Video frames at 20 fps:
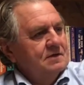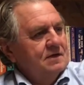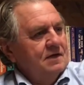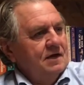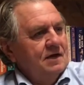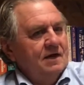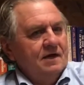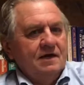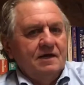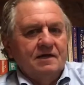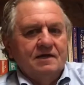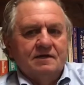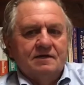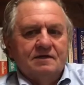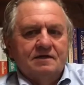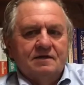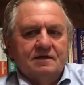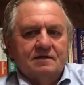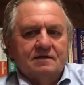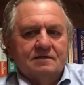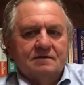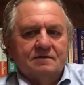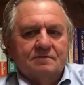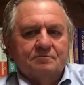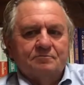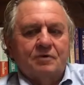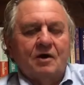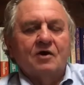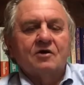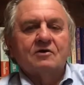and
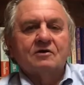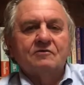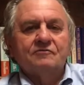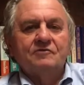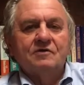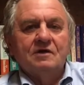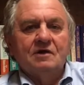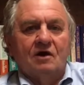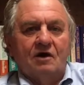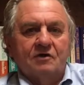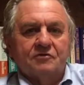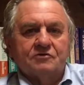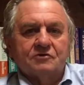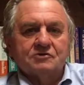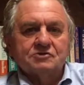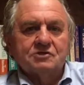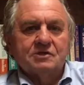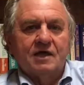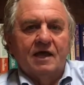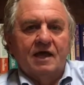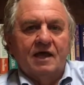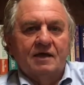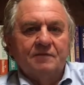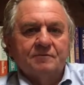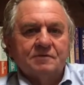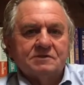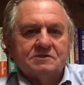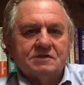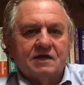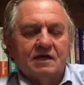part of the author's name
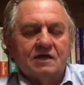and say,